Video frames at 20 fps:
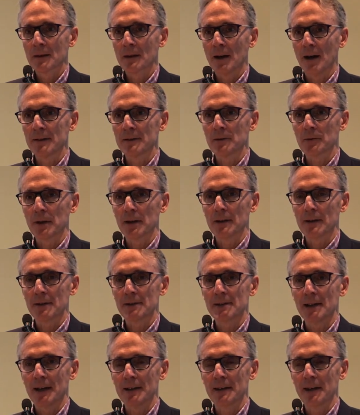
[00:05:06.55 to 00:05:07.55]
I was looking at a
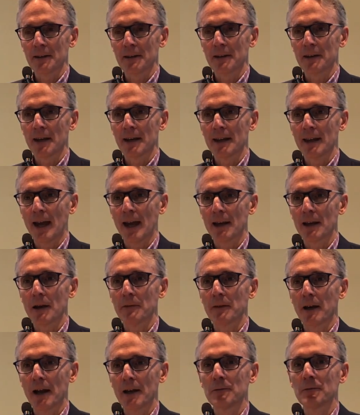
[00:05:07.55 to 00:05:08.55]
site the other day that had
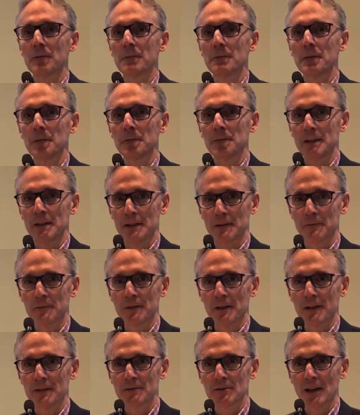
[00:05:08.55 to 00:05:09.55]
over 150
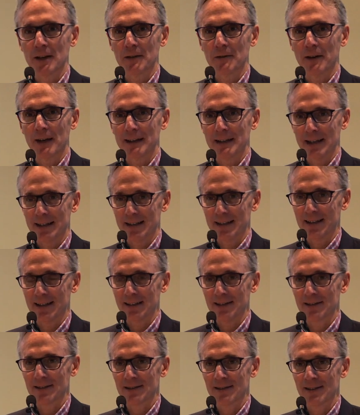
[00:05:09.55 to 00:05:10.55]
different gender
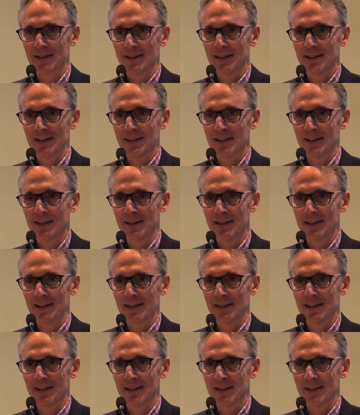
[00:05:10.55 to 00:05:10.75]
identities.